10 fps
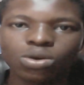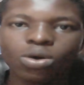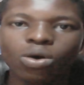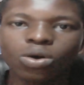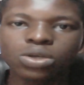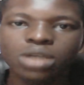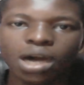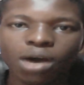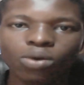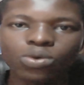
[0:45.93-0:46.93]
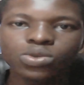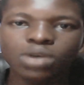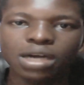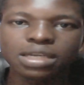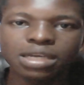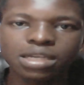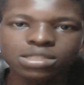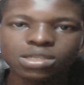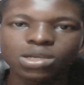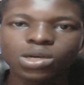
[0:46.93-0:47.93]
on how you can get
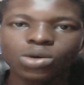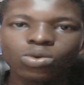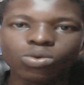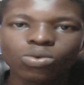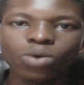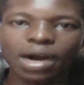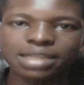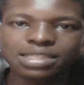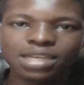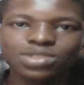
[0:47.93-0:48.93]
Google AdSense